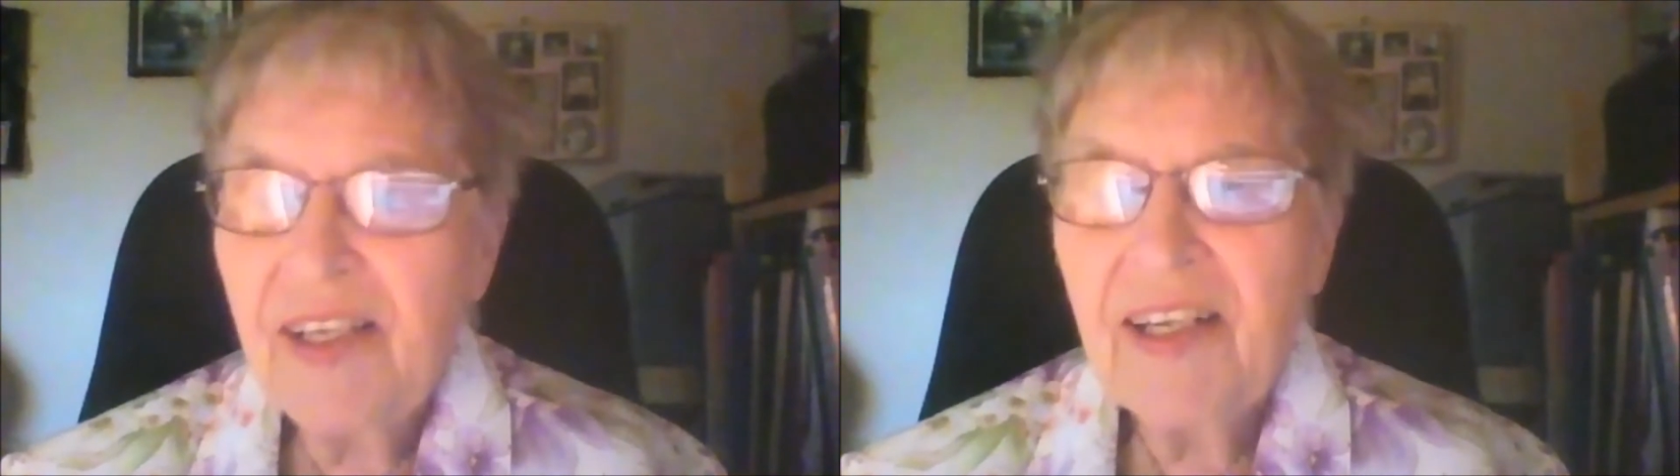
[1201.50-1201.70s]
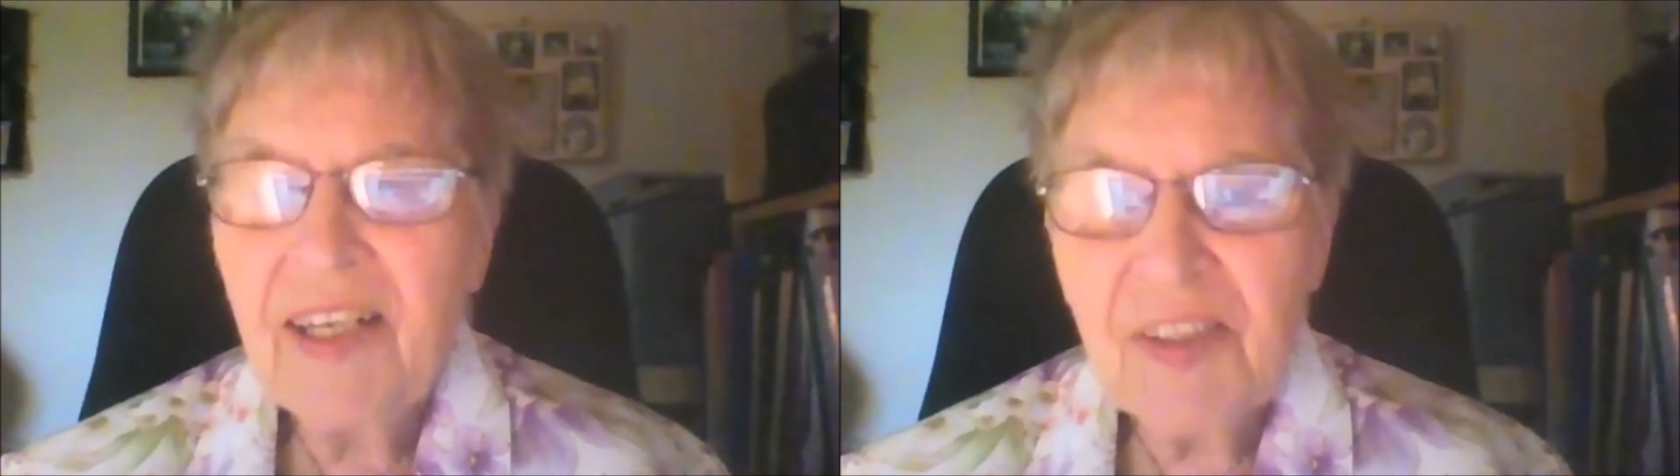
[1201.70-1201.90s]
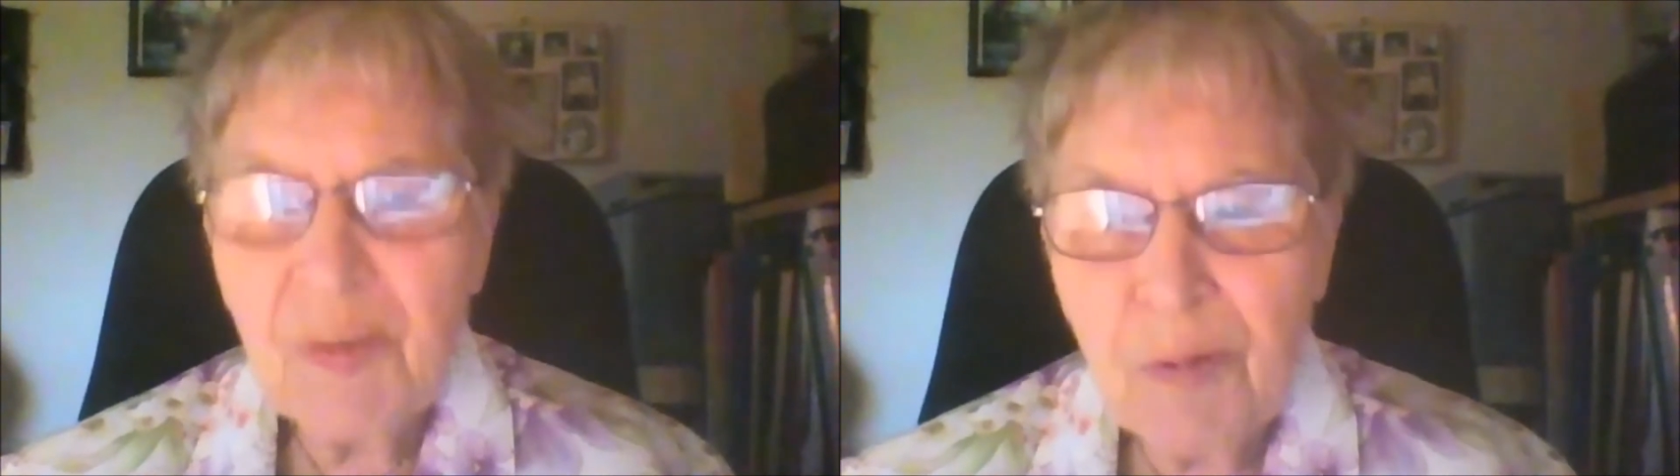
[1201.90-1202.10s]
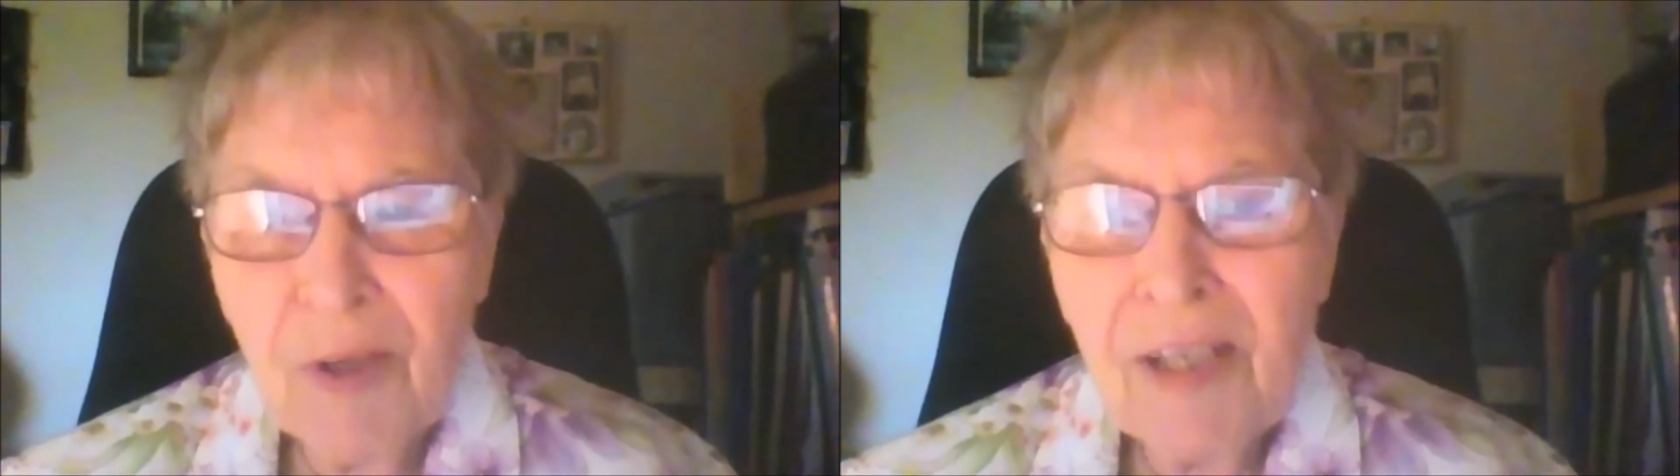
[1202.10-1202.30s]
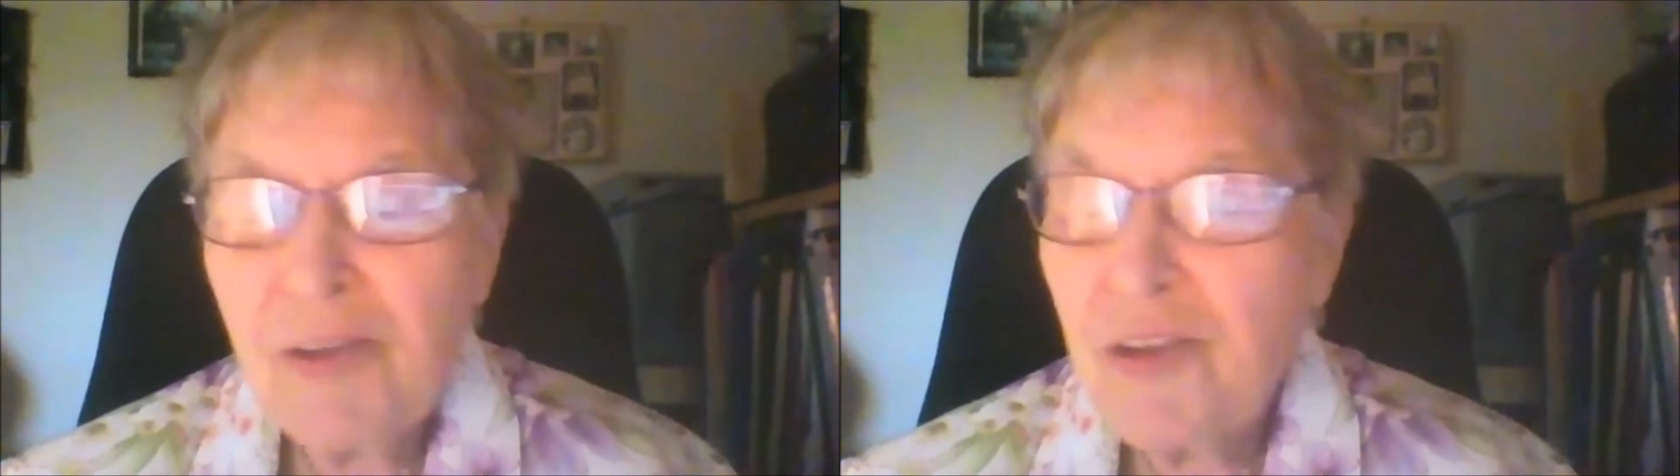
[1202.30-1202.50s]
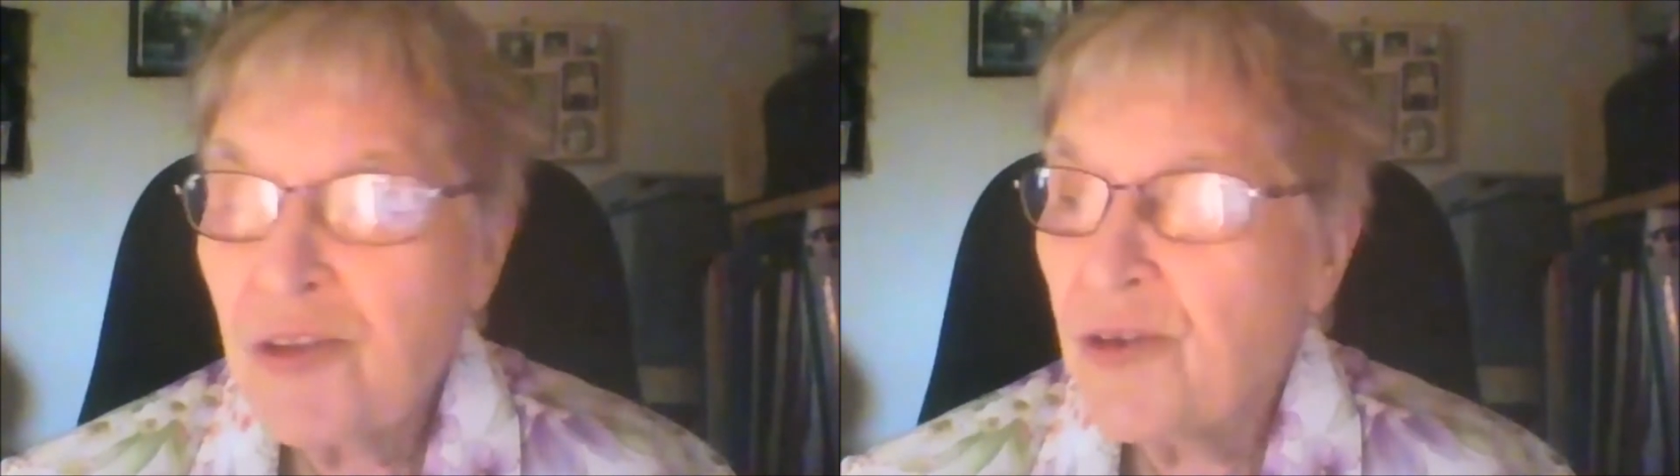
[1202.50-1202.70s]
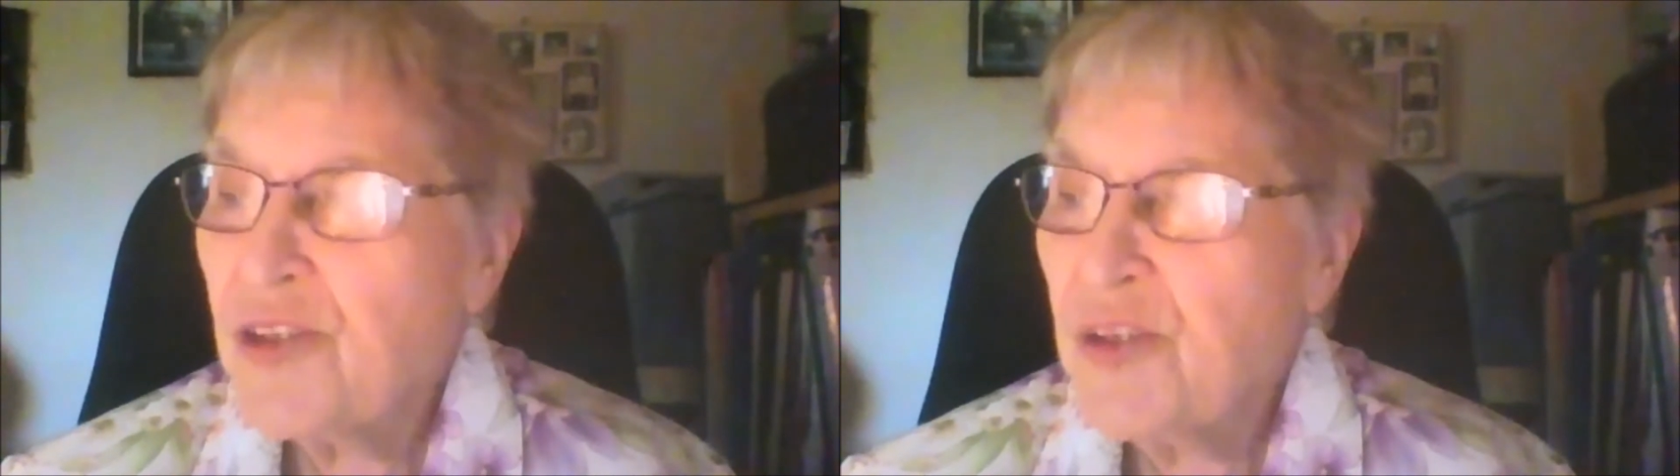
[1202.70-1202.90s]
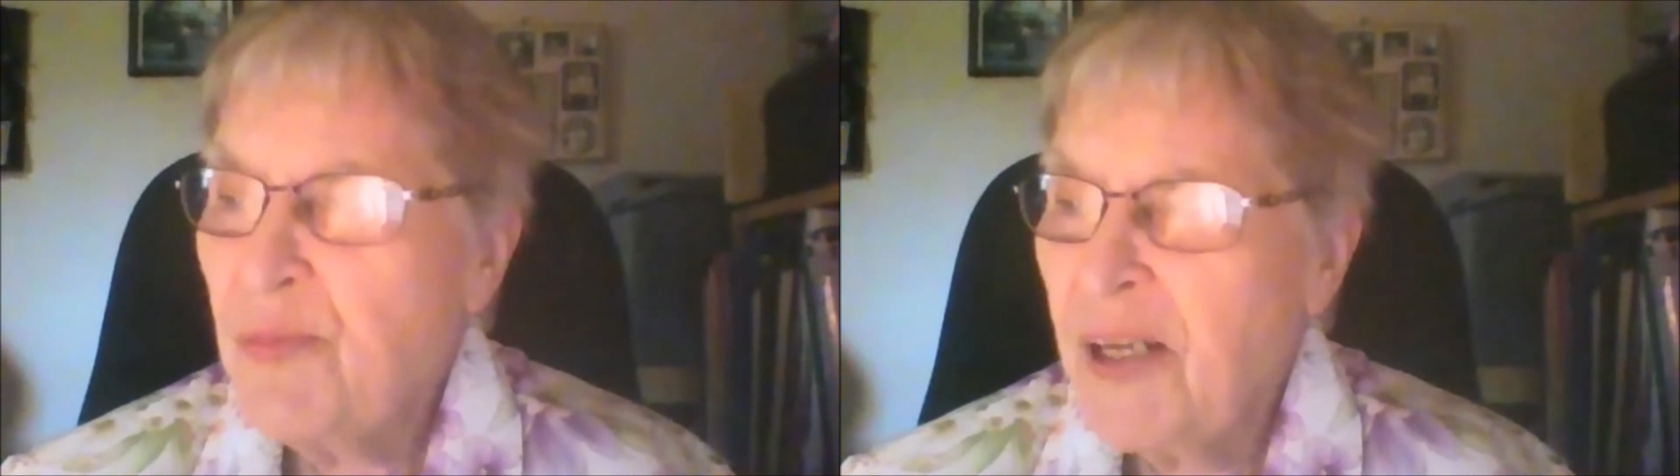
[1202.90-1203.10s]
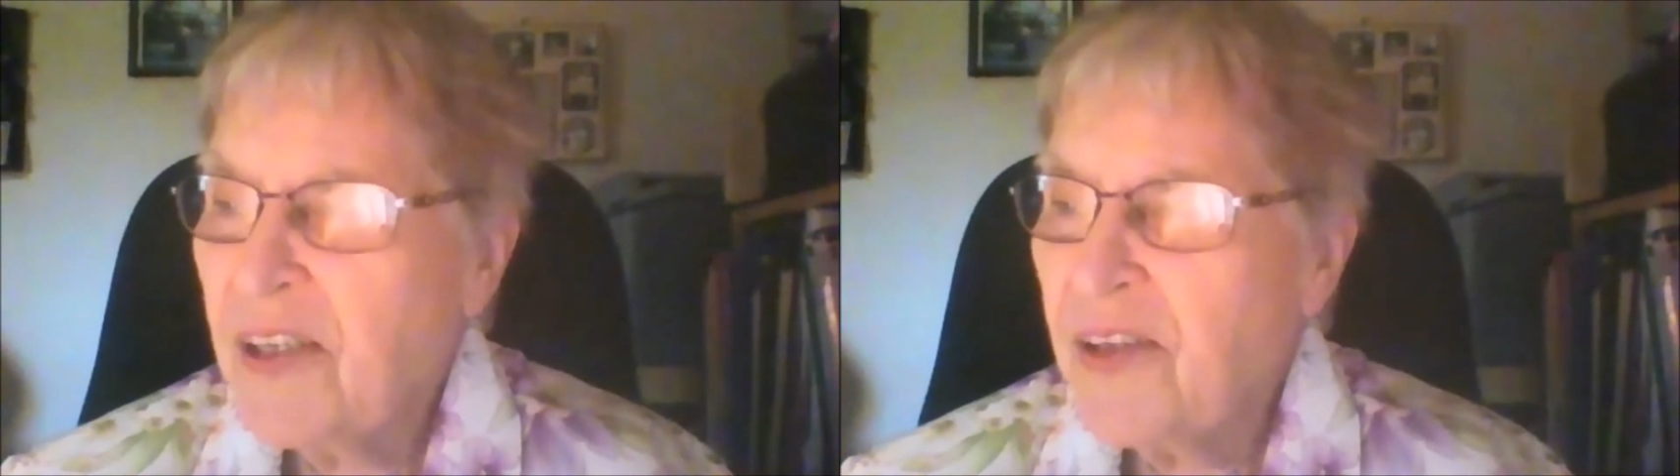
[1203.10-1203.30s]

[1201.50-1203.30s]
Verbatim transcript: and the Prague church met